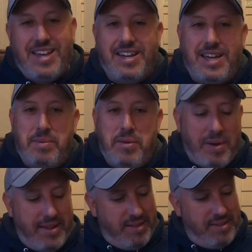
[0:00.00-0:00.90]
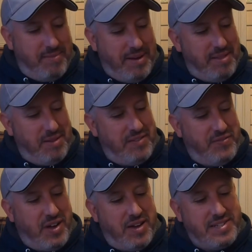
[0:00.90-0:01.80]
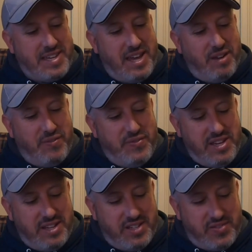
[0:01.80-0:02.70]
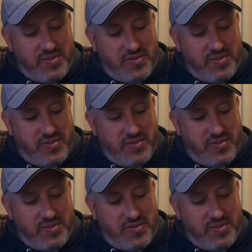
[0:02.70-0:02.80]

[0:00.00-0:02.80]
a couple of 1 to 35 scale figures